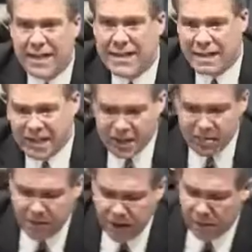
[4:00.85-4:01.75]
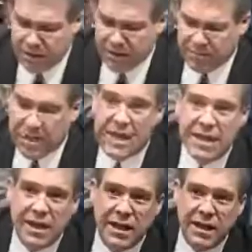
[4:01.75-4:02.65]
to see this bill with some
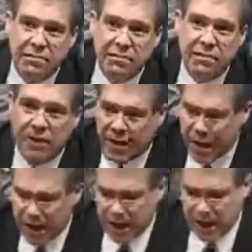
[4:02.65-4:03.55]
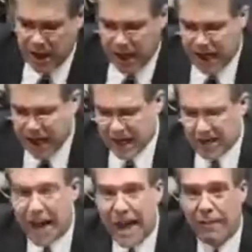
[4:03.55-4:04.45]
teeth in it.
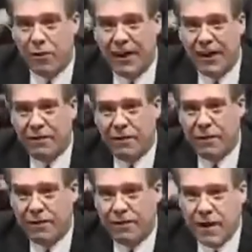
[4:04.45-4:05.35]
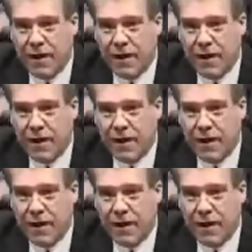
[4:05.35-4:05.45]
And I believe if